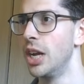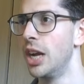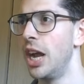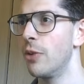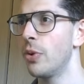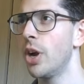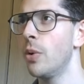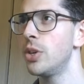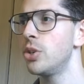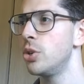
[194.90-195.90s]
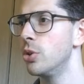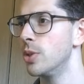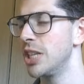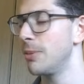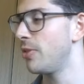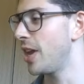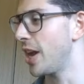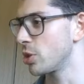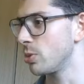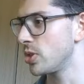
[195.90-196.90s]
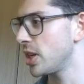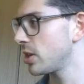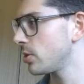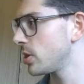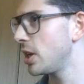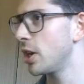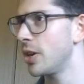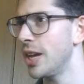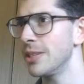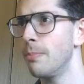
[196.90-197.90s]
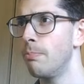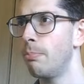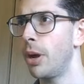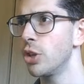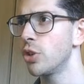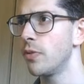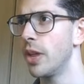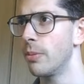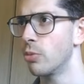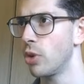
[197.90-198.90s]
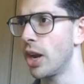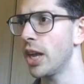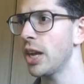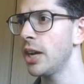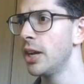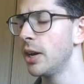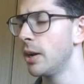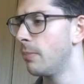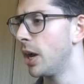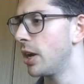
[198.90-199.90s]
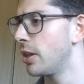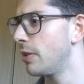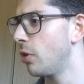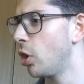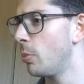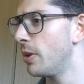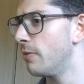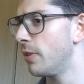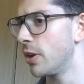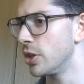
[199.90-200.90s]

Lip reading: If we go into some of the actual signals here, he has a bunch of them running, but they've all been very